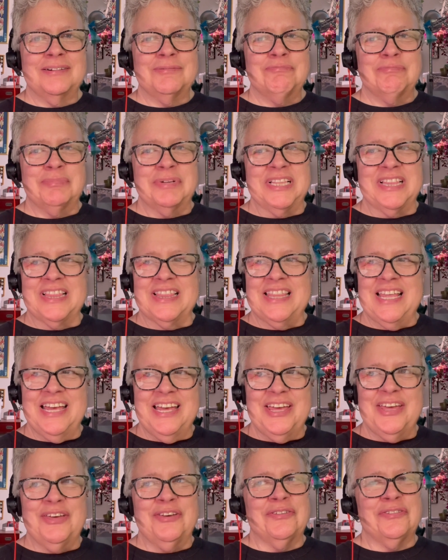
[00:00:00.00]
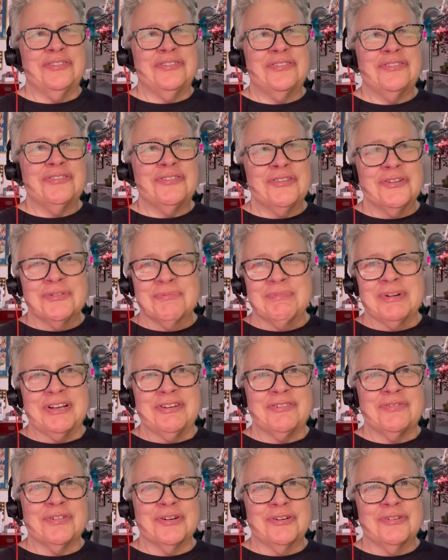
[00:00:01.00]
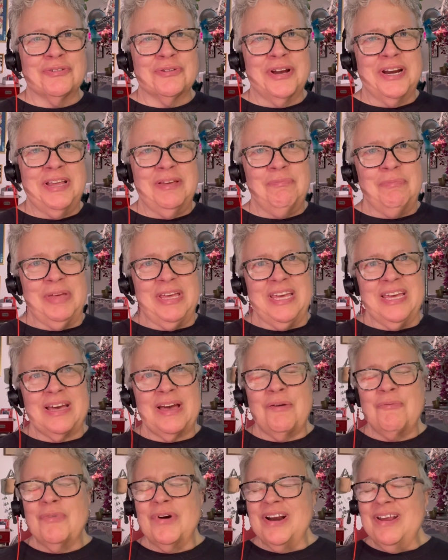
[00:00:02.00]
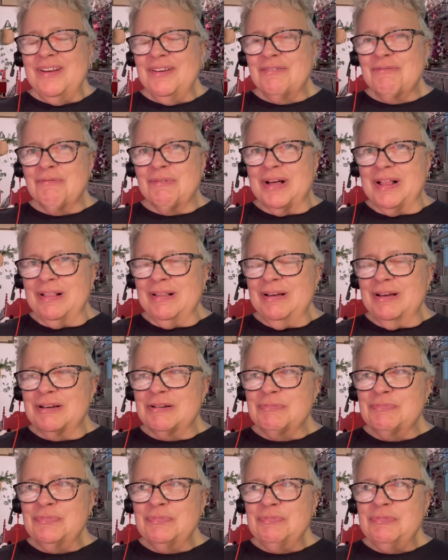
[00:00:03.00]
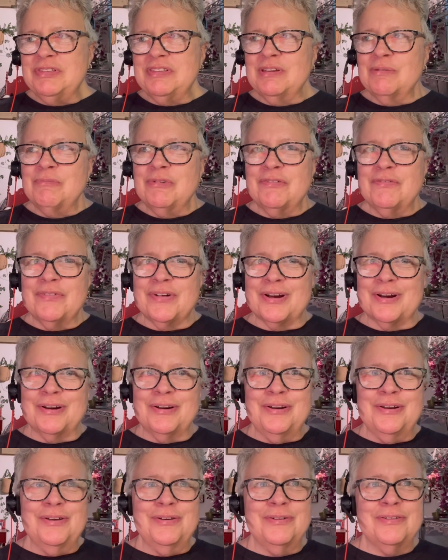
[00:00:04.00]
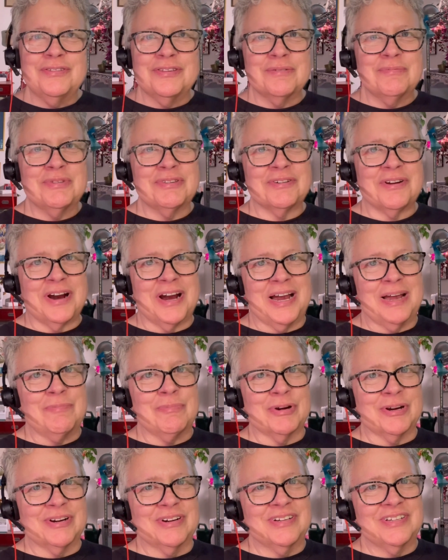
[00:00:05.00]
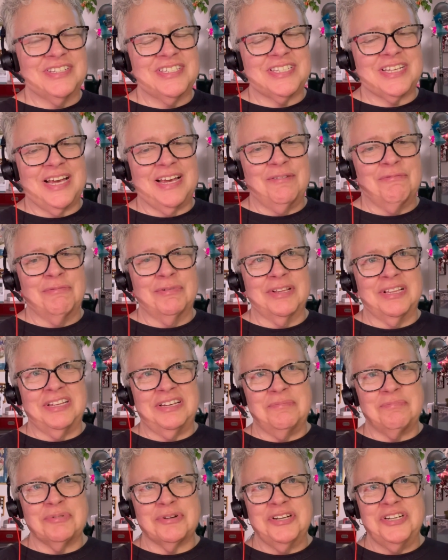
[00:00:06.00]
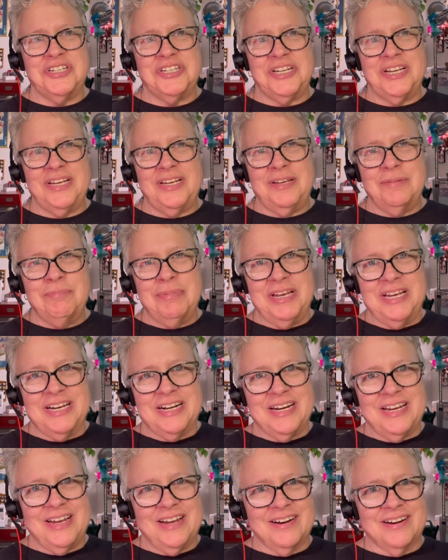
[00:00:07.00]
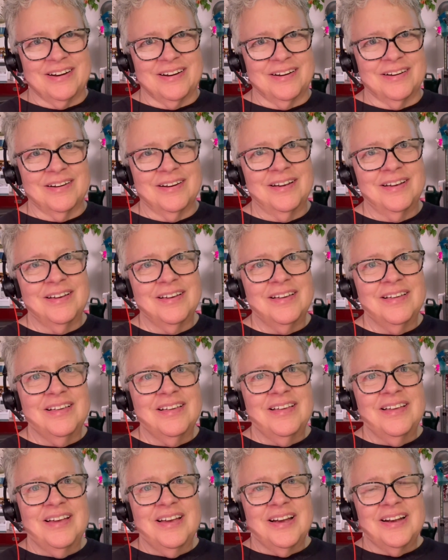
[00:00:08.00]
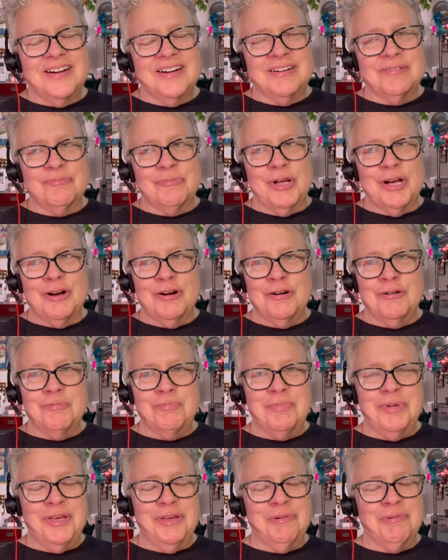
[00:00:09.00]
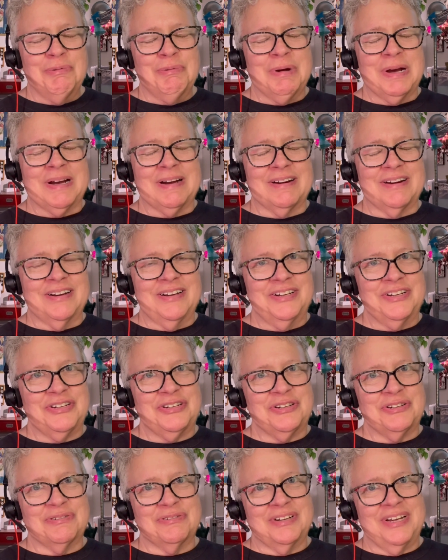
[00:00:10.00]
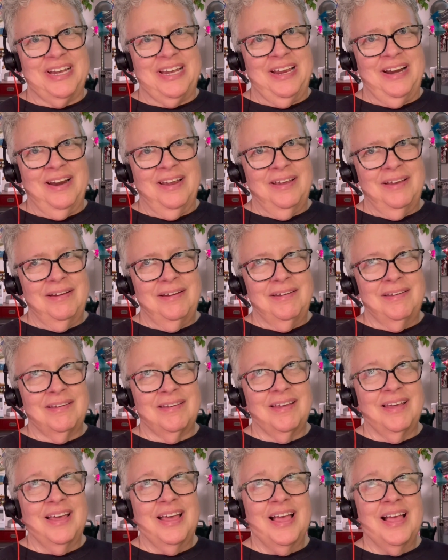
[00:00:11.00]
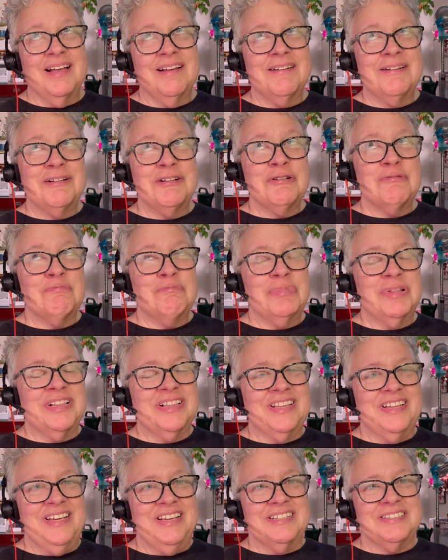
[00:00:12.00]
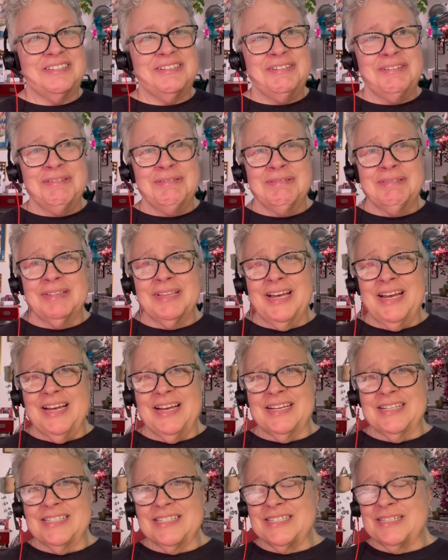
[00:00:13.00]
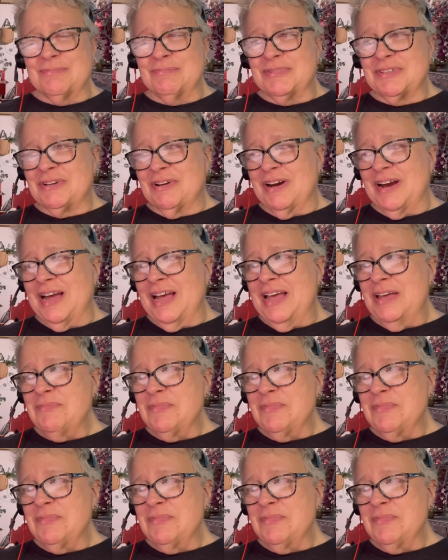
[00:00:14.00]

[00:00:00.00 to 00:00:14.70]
But thank you so much for joining me. I wanted to welcome some of our new subscribers. I really appreciate you being here. Hope you are enjoying it. Please do like and subscribe.